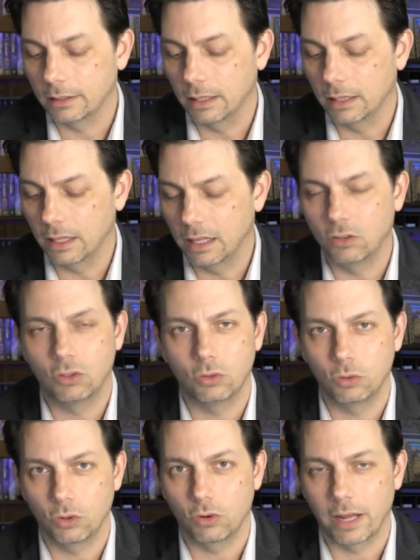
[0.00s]

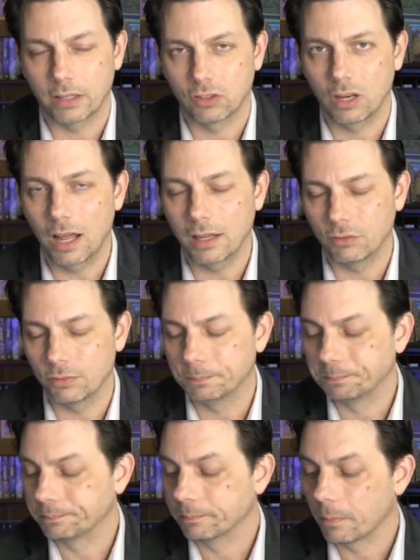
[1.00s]
your next life,
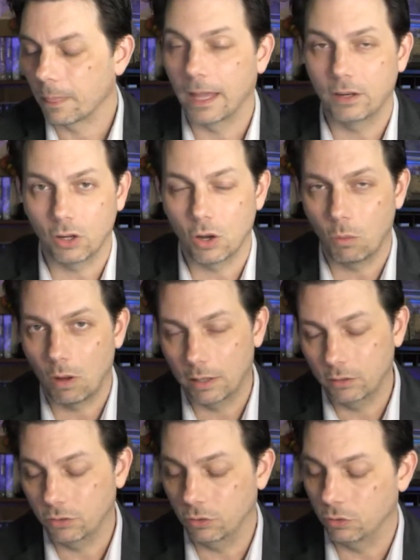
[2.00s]
and to go
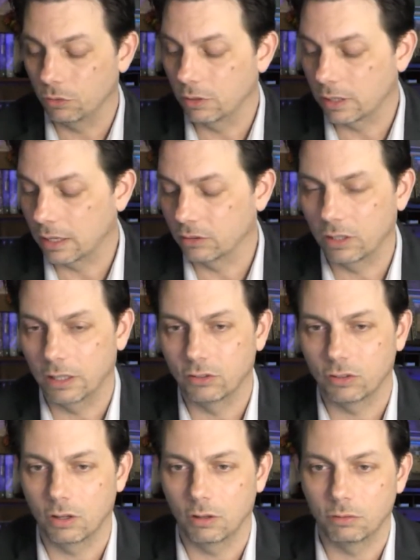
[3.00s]
on to the
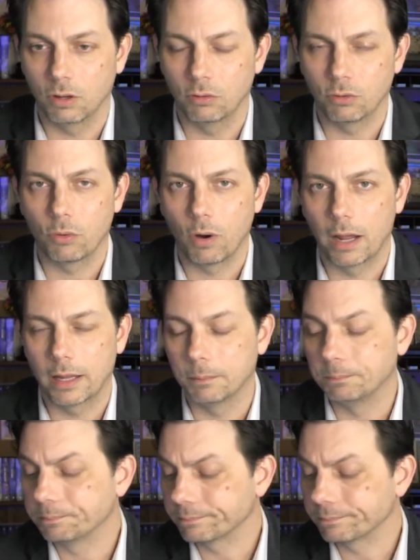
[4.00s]
constellation of Orion.